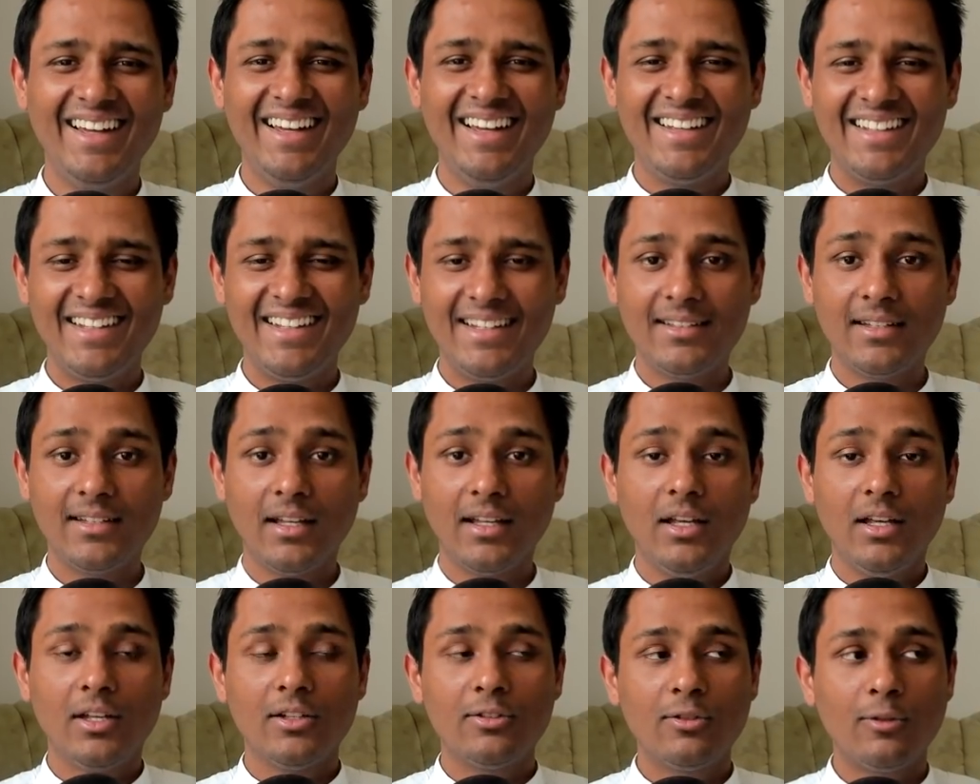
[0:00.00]
Yes.
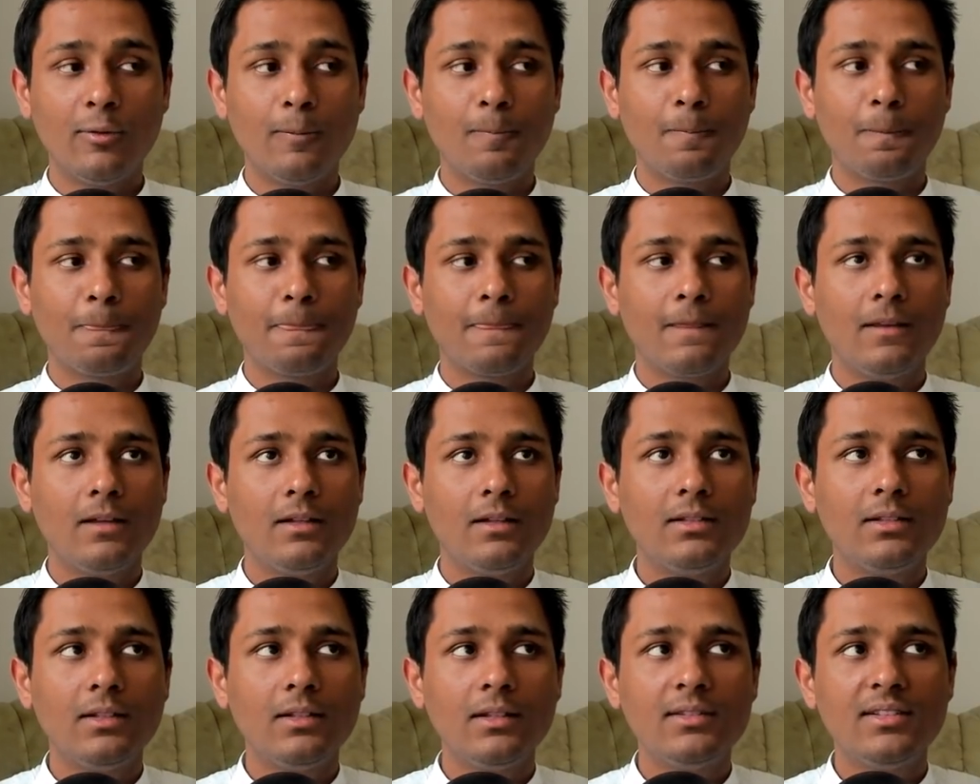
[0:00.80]
So
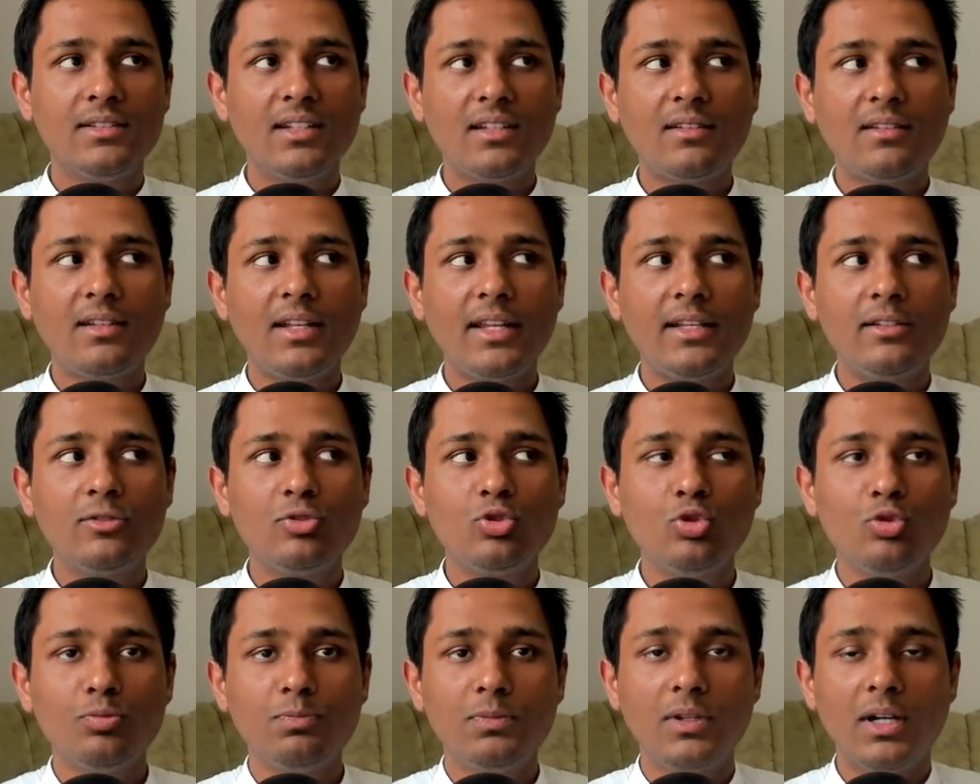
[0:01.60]
just like
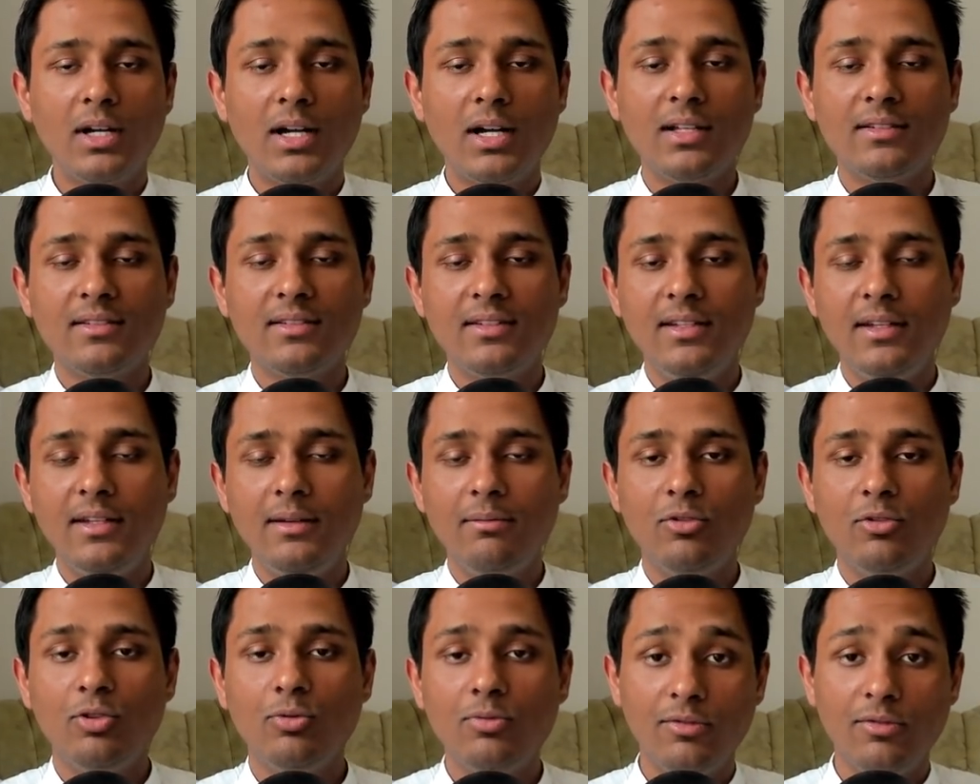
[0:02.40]
Surpanakha
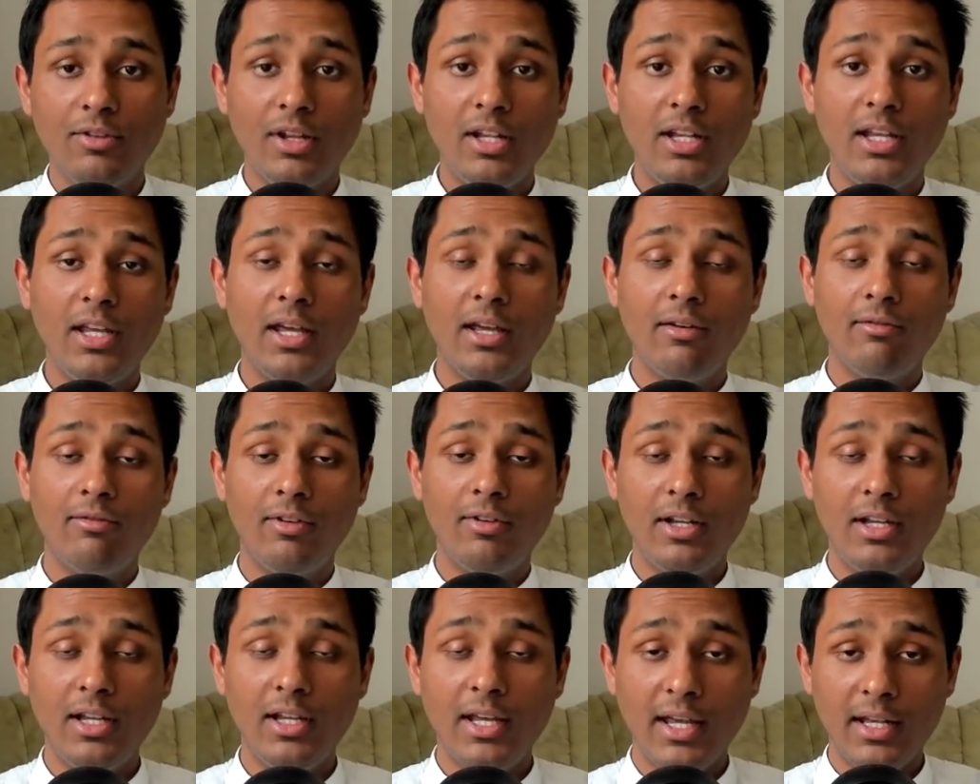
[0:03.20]
seem to be very,
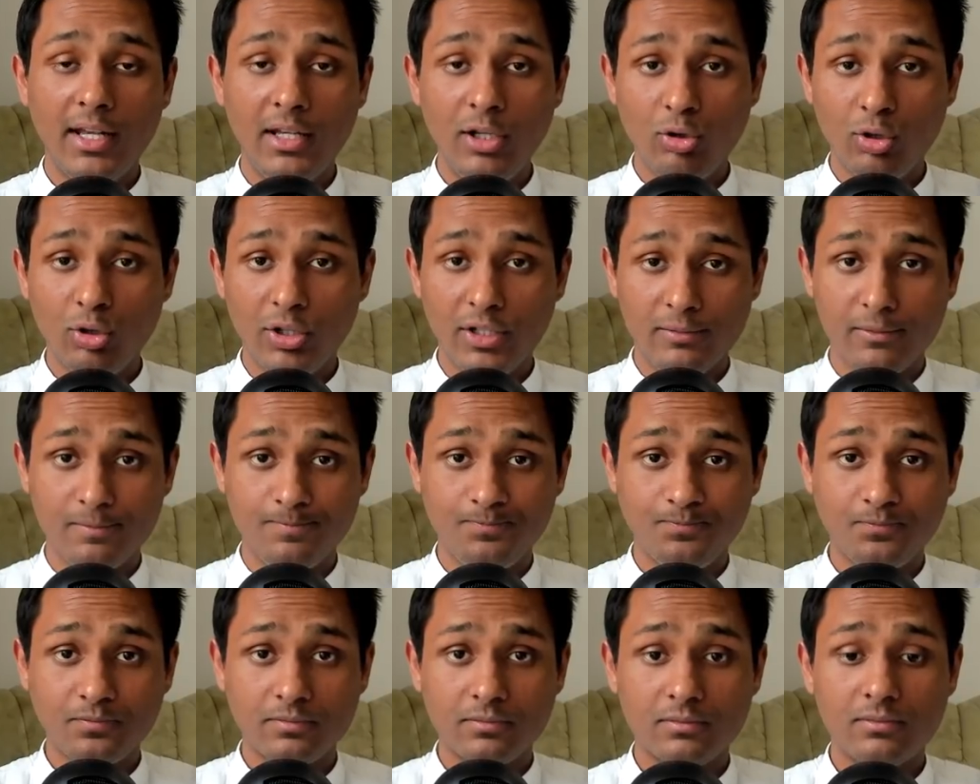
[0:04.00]
very alluring,
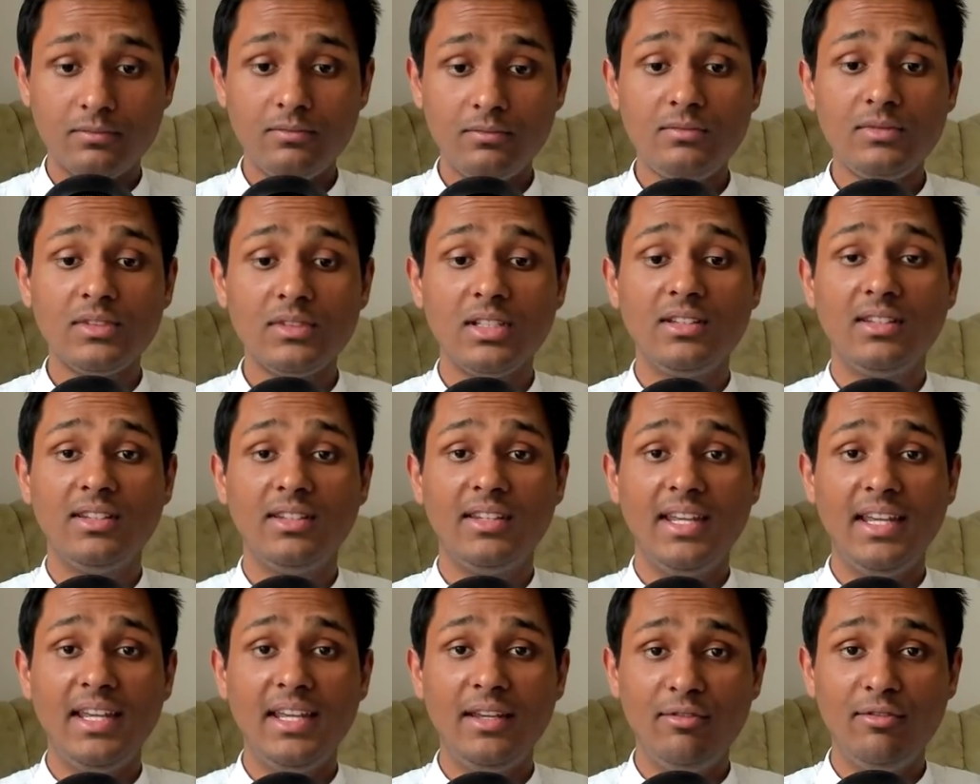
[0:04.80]

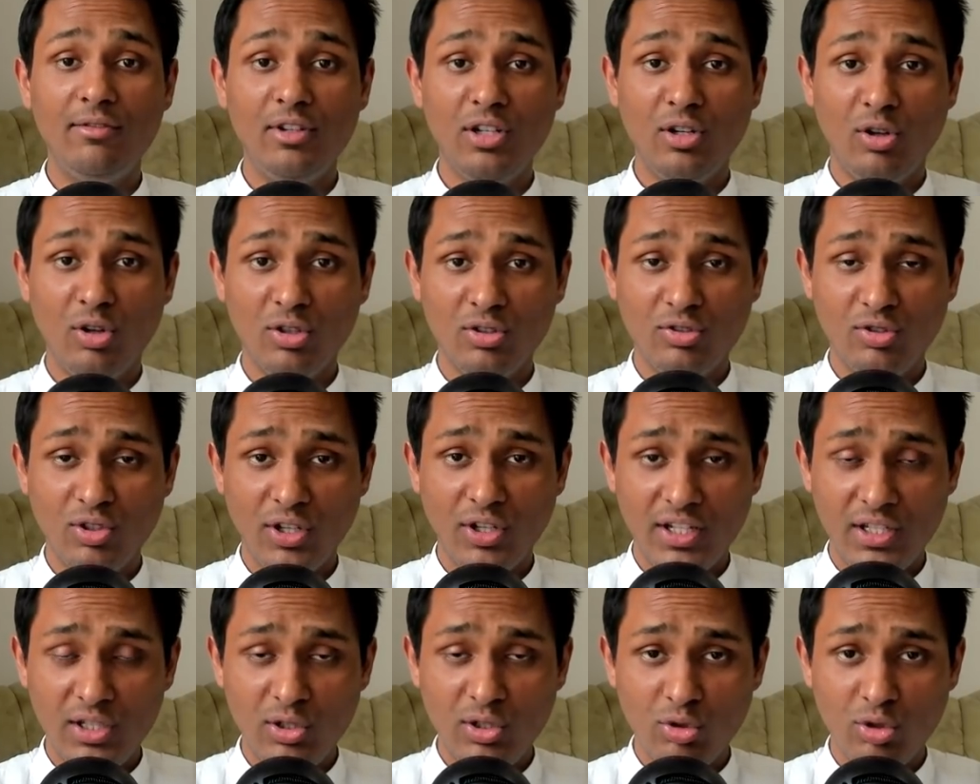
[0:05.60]
they will also
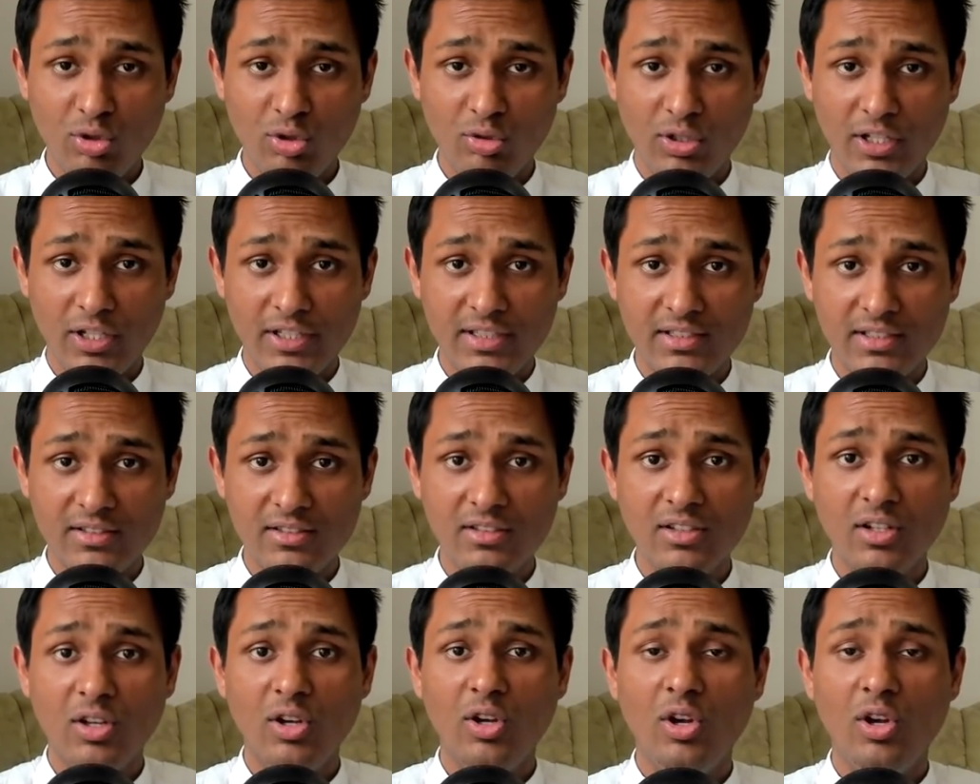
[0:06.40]
allure you like this.